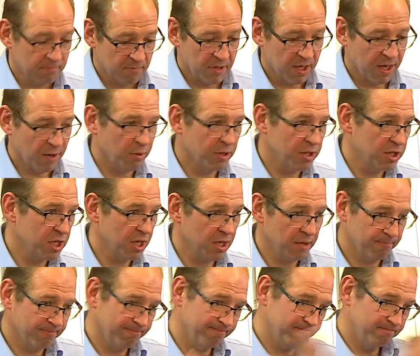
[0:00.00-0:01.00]
That went
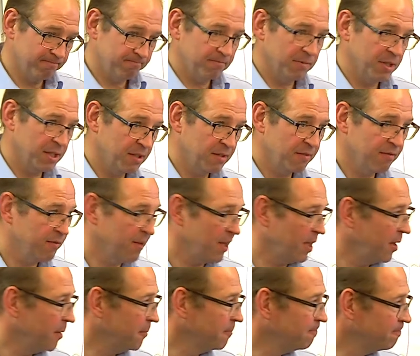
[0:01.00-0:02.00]
in and it fell
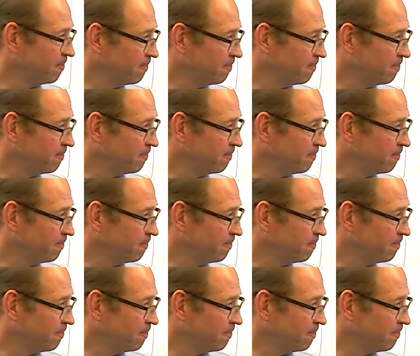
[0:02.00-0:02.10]
out.